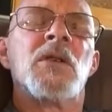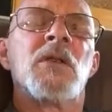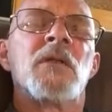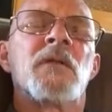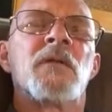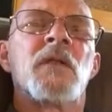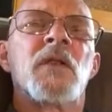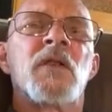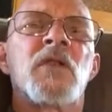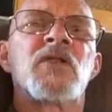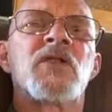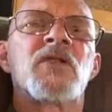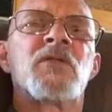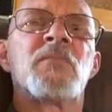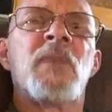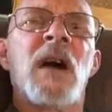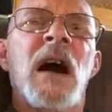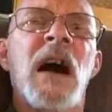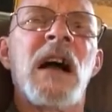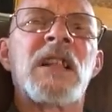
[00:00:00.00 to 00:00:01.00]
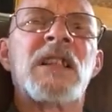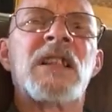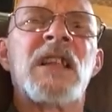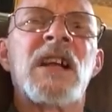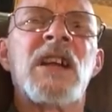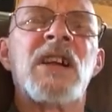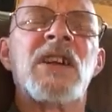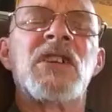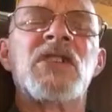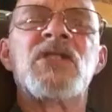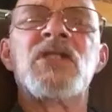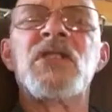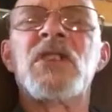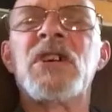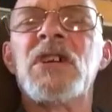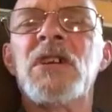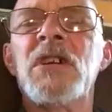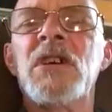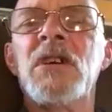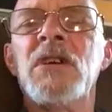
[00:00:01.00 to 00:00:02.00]
the first spot there that you
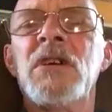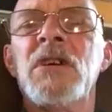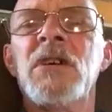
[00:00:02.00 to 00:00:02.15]
could